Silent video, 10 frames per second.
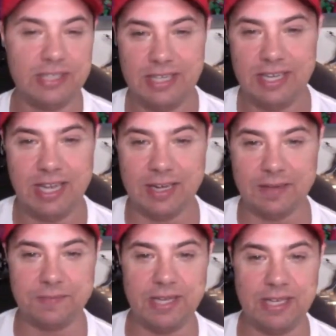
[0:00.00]

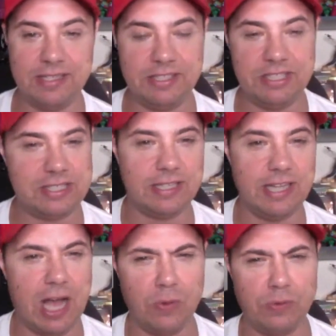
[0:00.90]
and just
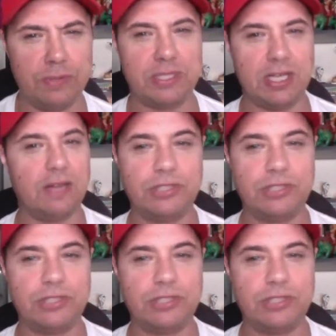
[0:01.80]
allow themselves